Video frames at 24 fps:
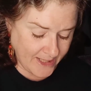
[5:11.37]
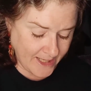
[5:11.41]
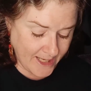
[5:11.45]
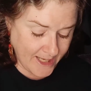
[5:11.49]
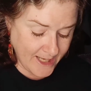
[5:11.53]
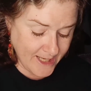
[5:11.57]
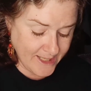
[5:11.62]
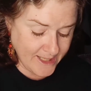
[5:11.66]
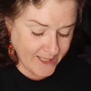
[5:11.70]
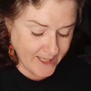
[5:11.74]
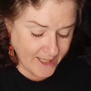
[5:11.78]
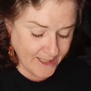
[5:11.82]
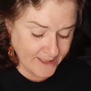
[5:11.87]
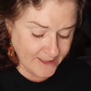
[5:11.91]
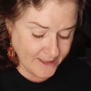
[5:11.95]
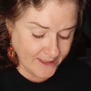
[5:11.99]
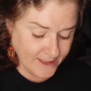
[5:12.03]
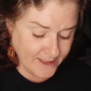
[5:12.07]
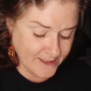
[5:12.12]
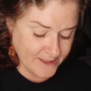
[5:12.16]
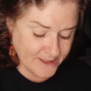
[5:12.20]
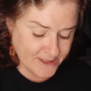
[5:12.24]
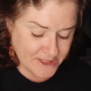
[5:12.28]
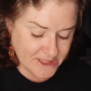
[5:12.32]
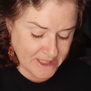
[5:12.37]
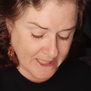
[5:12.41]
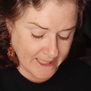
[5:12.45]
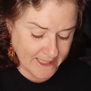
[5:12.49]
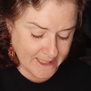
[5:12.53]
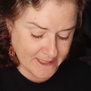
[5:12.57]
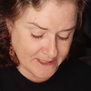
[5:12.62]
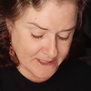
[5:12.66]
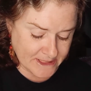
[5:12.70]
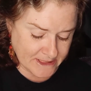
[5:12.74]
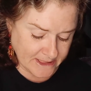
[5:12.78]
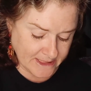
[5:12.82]
aka
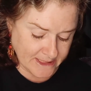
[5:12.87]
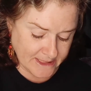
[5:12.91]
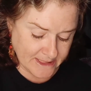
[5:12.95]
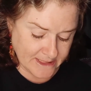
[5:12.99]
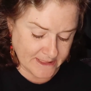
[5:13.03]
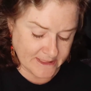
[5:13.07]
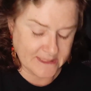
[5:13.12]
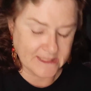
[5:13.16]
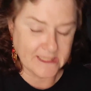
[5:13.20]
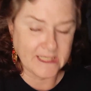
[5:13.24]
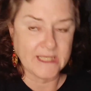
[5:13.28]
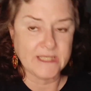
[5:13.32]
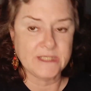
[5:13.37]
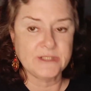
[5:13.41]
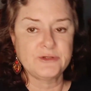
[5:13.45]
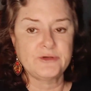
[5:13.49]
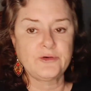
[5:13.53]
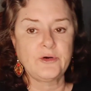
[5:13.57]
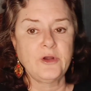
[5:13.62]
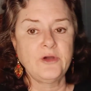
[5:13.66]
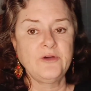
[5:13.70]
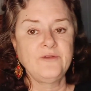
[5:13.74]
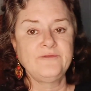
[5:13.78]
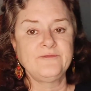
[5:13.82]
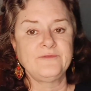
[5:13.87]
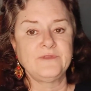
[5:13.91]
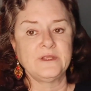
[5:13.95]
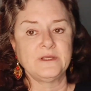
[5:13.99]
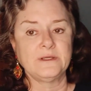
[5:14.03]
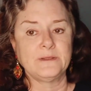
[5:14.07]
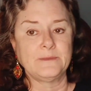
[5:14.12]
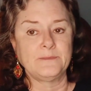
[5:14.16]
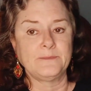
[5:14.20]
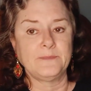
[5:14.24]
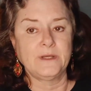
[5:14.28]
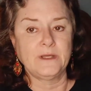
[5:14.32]
changelings, and drove
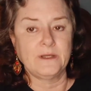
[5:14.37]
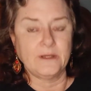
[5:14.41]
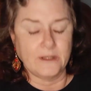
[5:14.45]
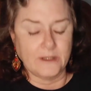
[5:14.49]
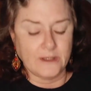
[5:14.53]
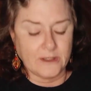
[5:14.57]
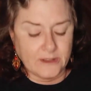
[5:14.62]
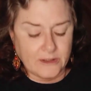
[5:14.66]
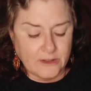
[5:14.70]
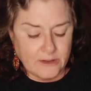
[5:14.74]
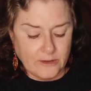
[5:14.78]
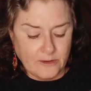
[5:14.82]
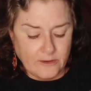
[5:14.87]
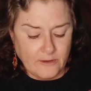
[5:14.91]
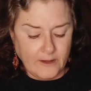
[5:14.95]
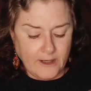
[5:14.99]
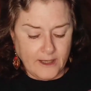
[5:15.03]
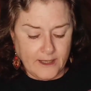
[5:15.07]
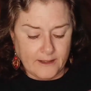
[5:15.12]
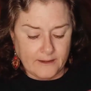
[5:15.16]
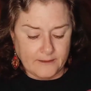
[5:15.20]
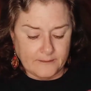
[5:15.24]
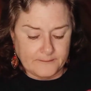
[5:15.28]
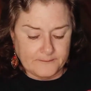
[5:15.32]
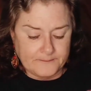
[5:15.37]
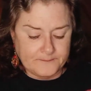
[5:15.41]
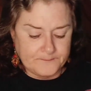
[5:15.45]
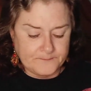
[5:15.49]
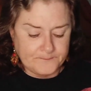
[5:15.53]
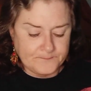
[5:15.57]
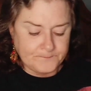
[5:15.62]
them underground.